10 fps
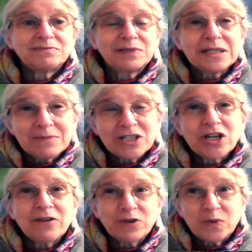pretty much
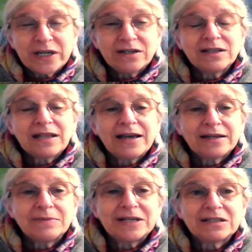everywhere in
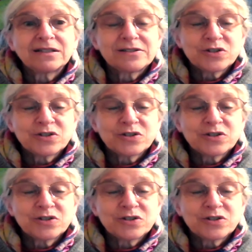Latin America,